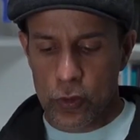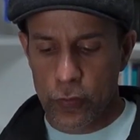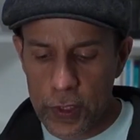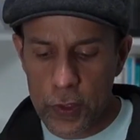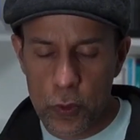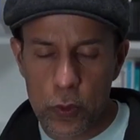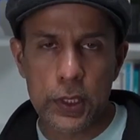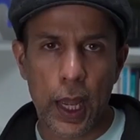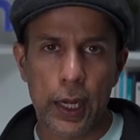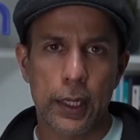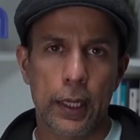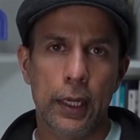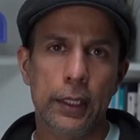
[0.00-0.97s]
So we do
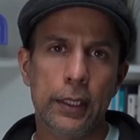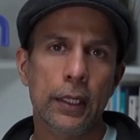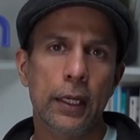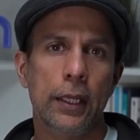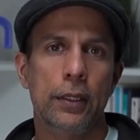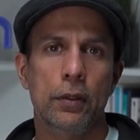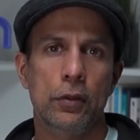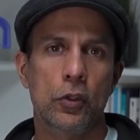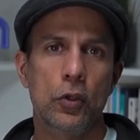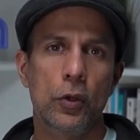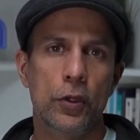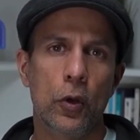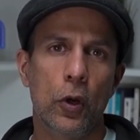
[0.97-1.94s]
that, and I think like
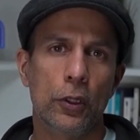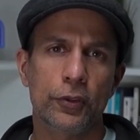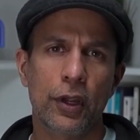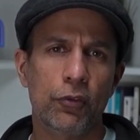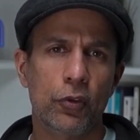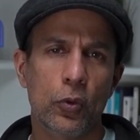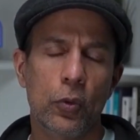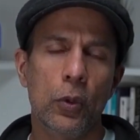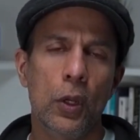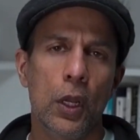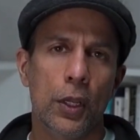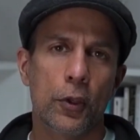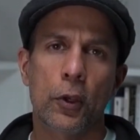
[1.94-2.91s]
you also have to.